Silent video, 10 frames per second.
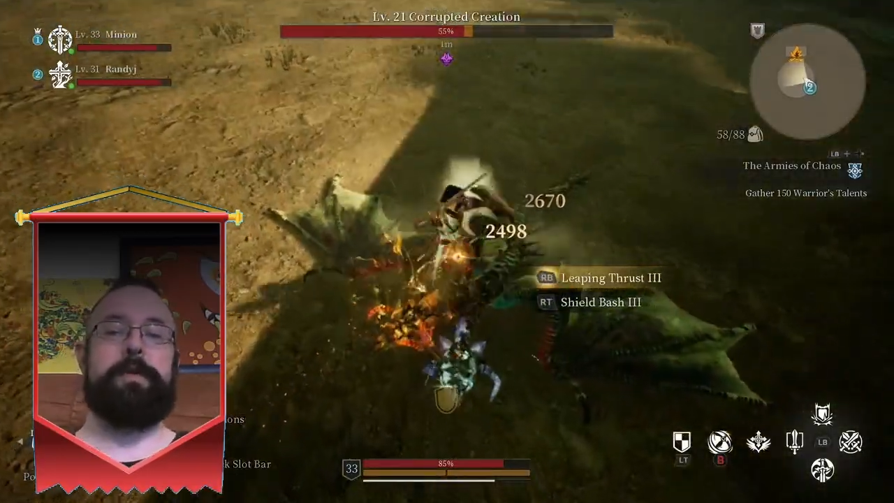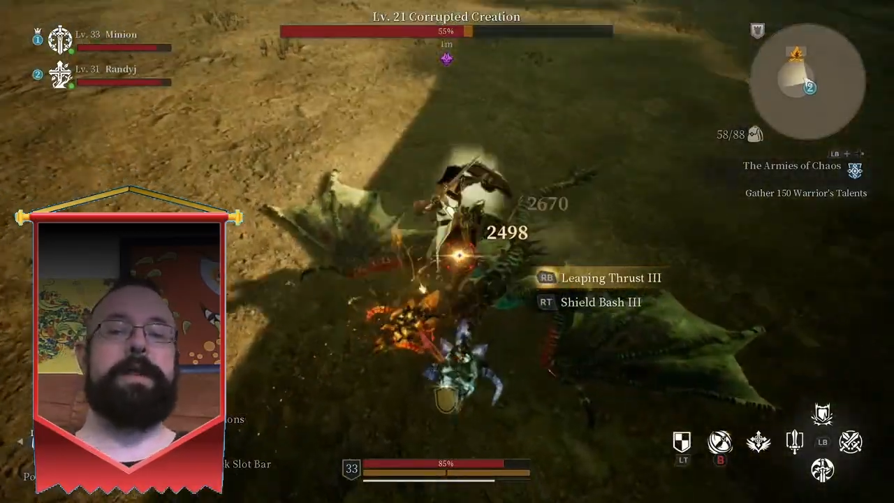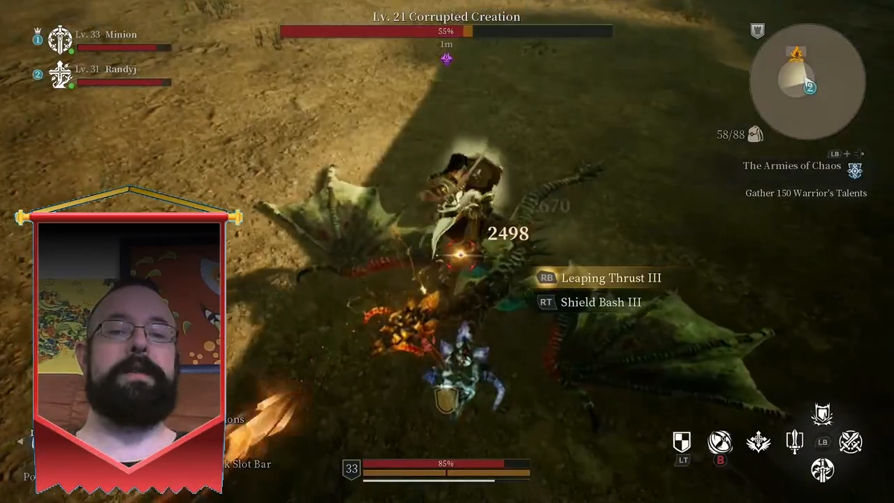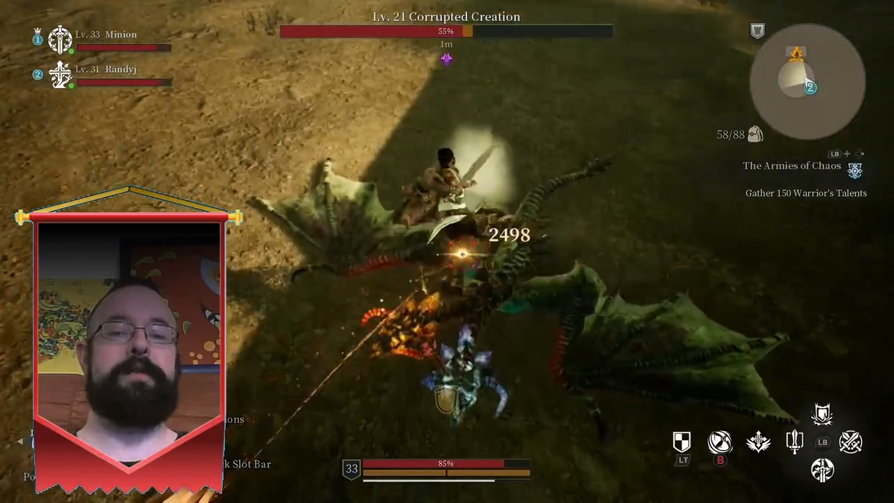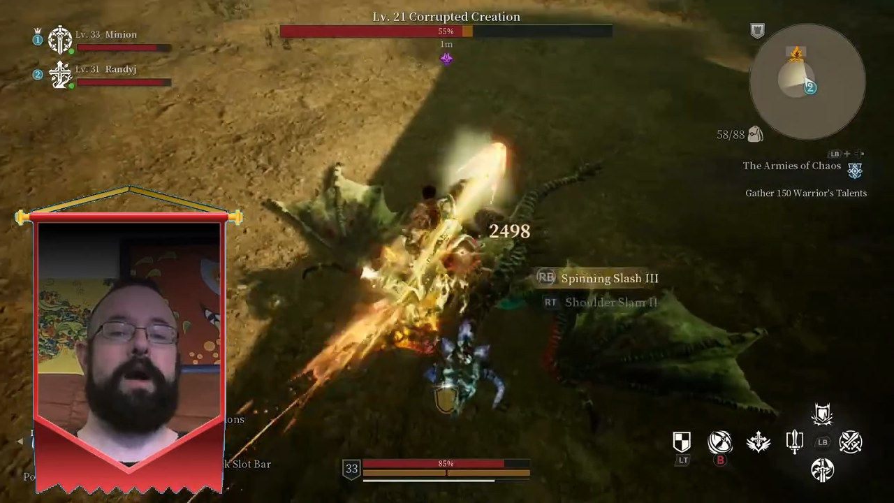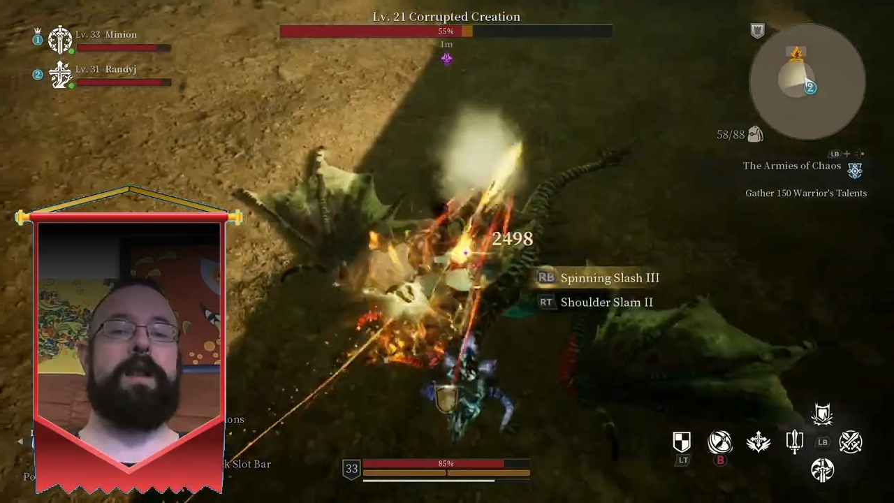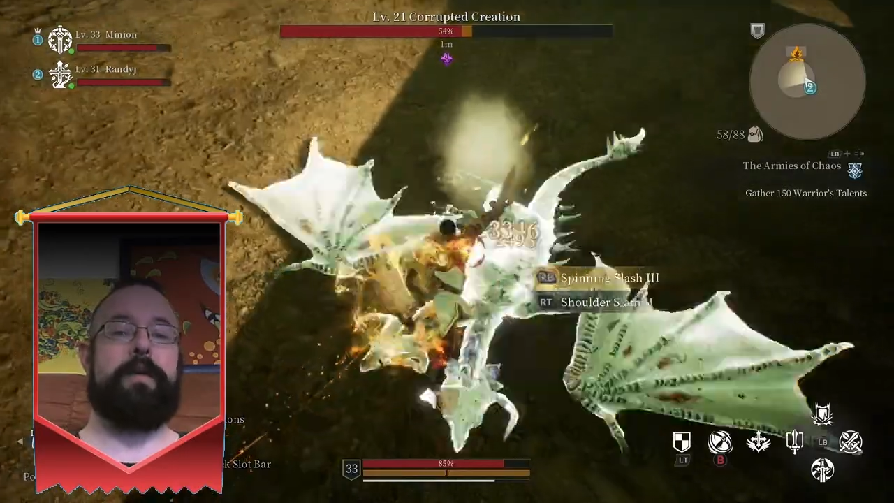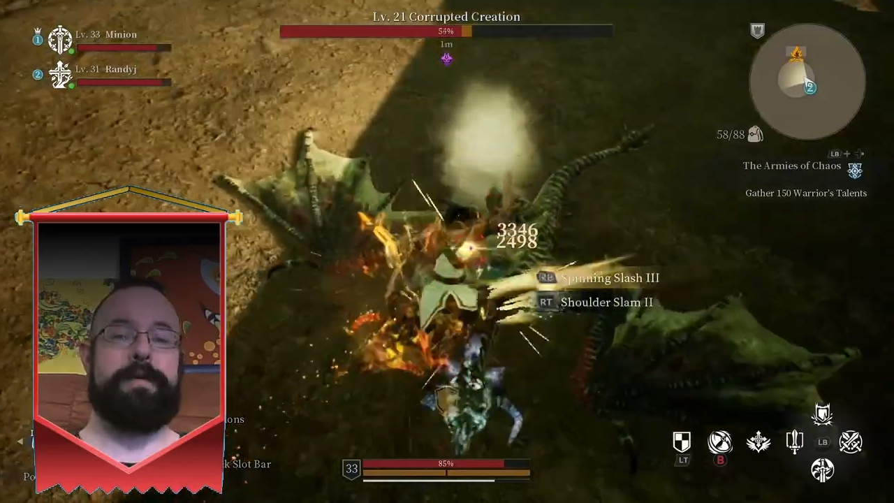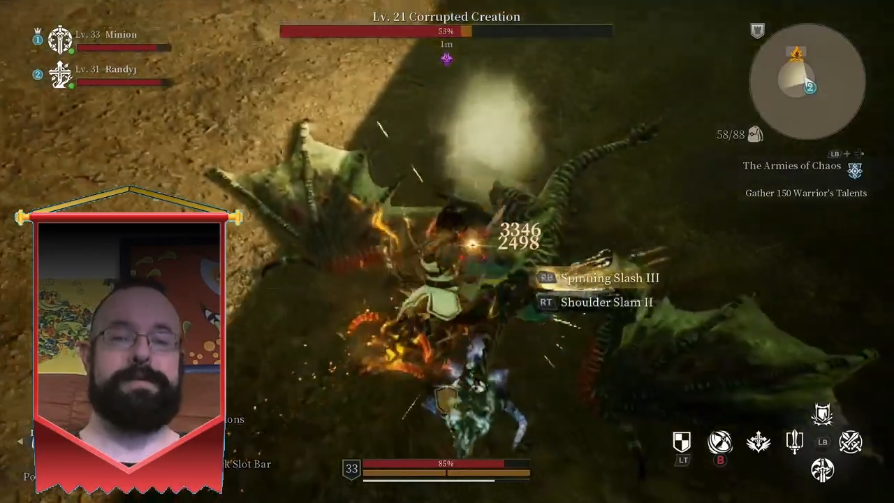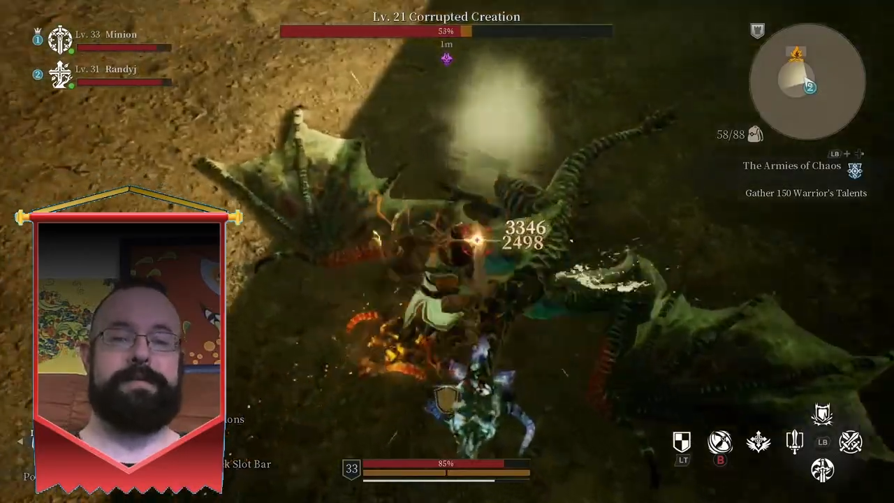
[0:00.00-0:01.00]
little
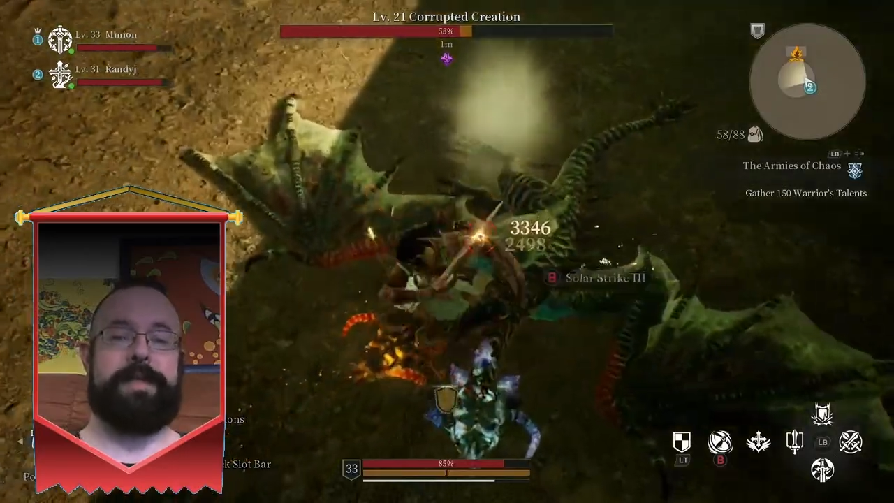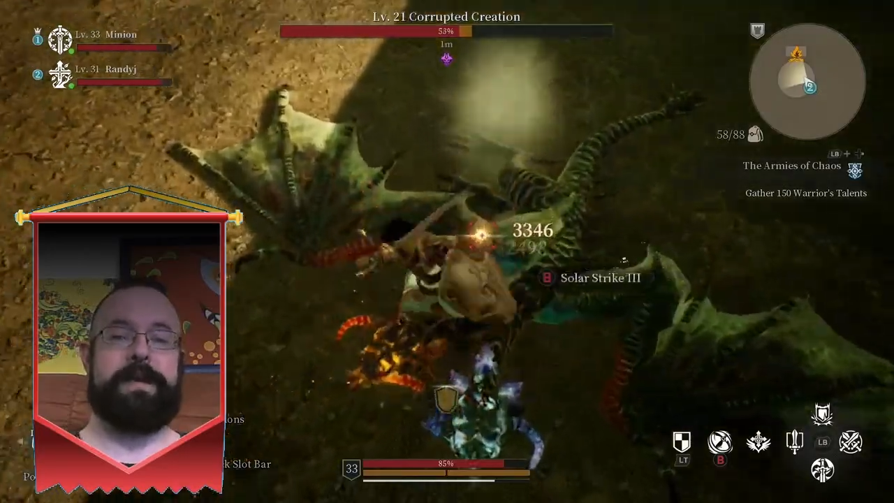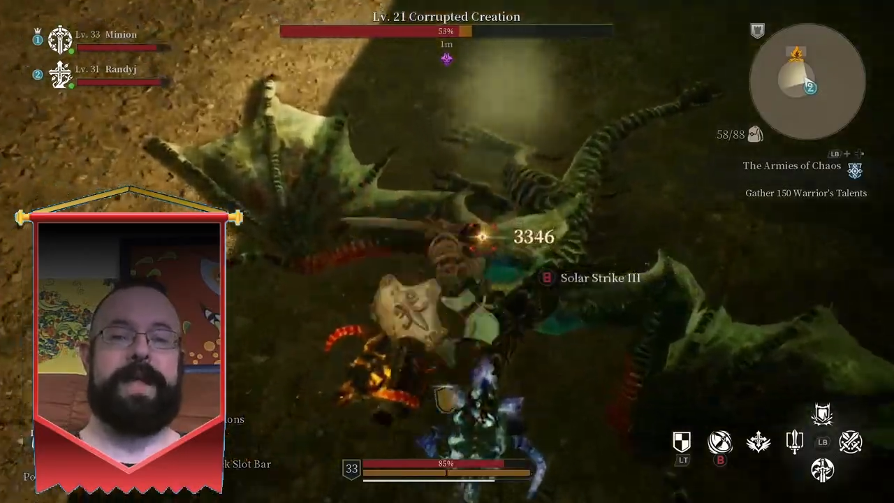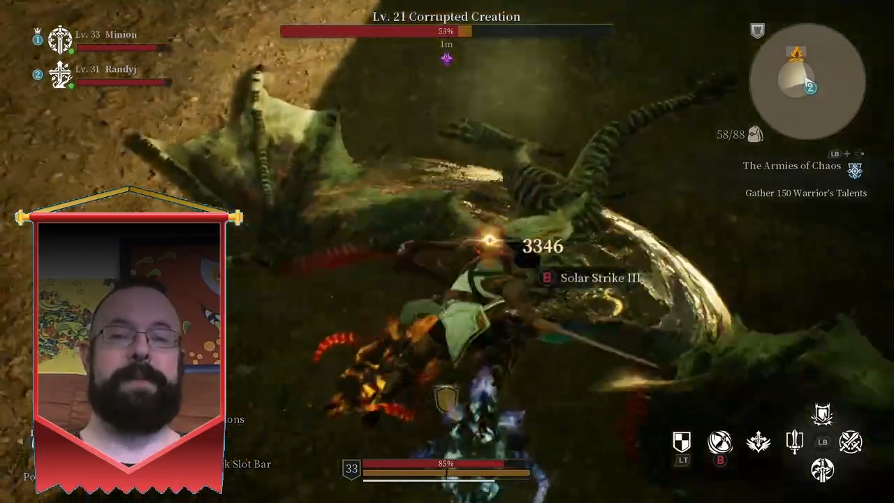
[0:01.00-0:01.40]
tolerance in that game